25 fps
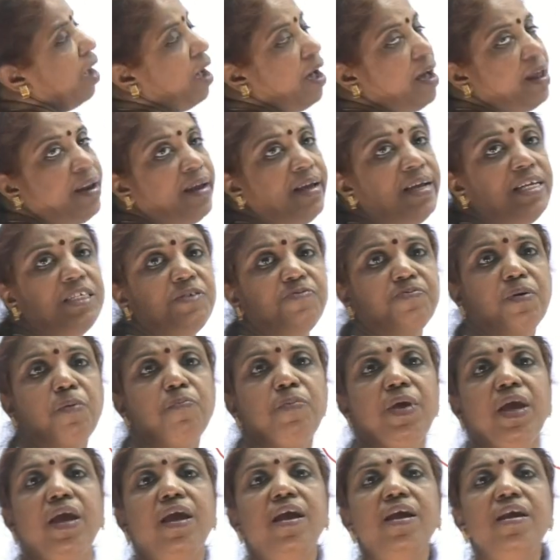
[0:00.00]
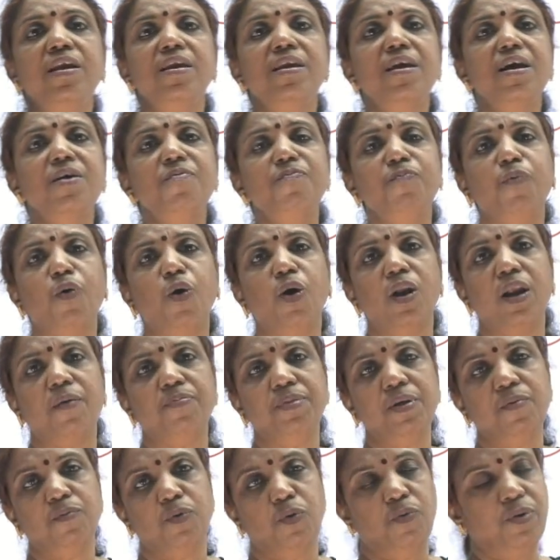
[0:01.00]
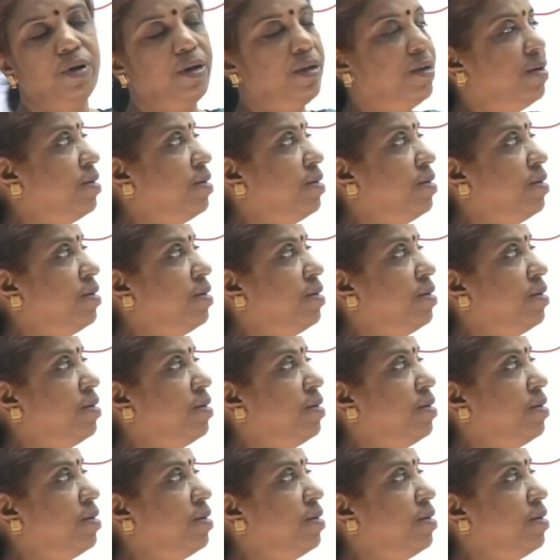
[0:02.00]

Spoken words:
arise from inner wall of the ovary.